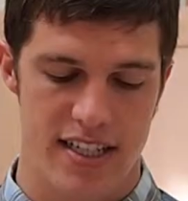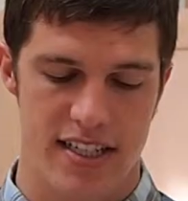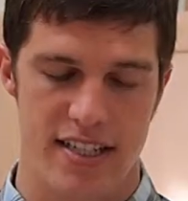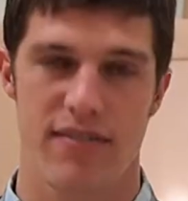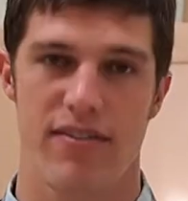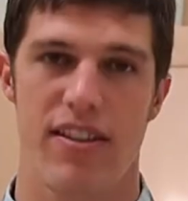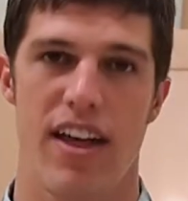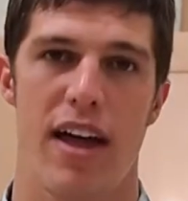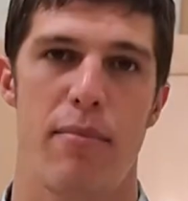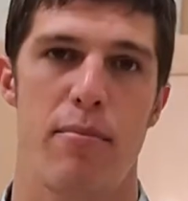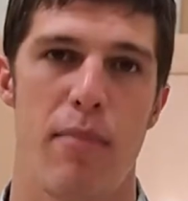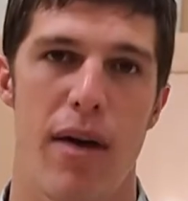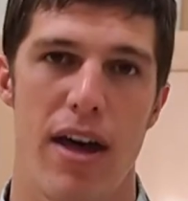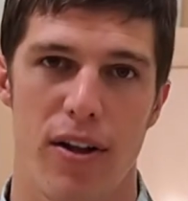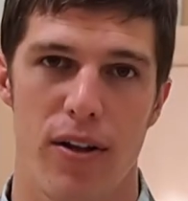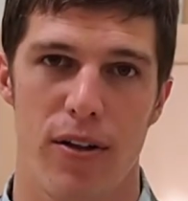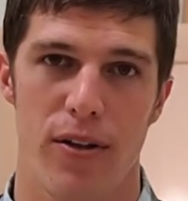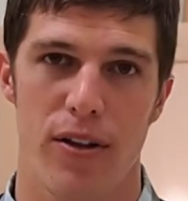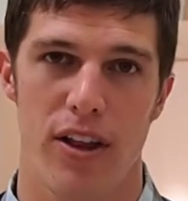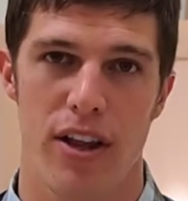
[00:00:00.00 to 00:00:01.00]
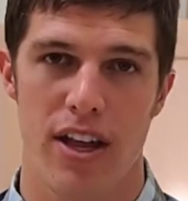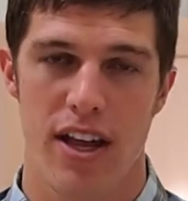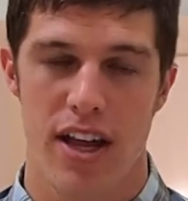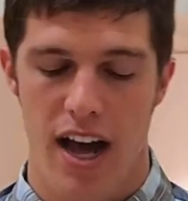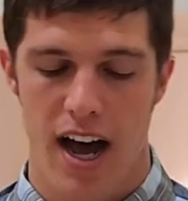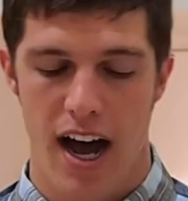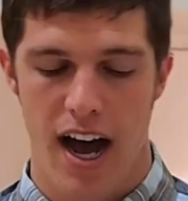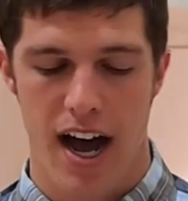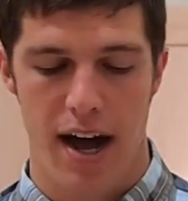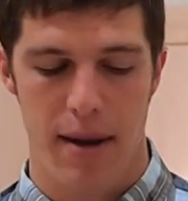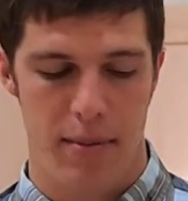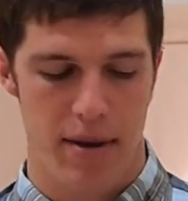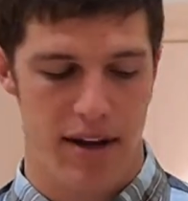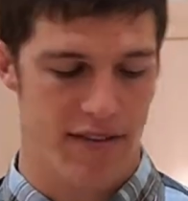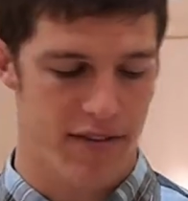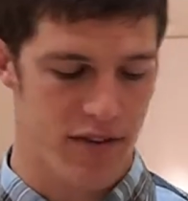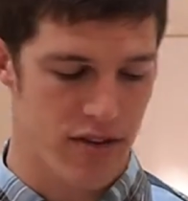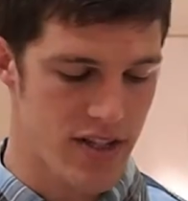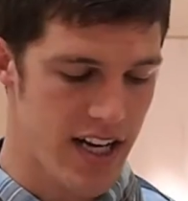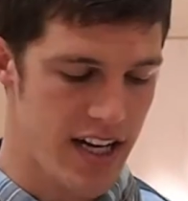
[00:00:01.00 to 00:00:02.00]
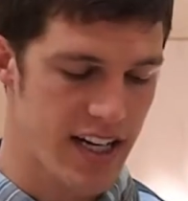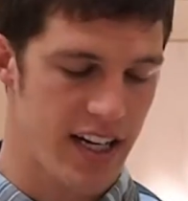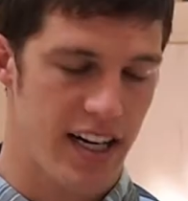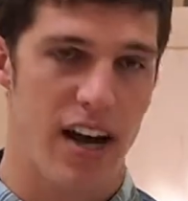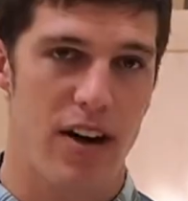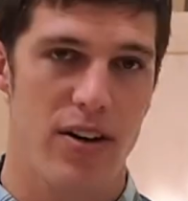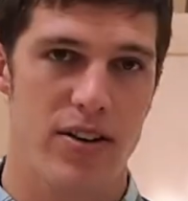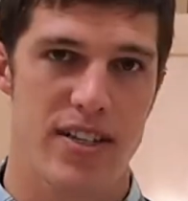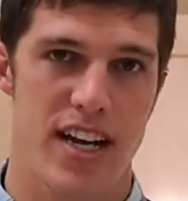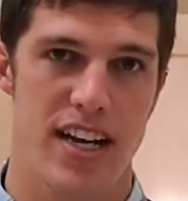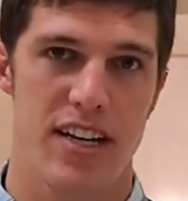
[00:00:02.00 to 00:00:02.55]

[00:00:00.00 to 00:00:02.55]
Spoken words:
of that metal, and if you're taking an outside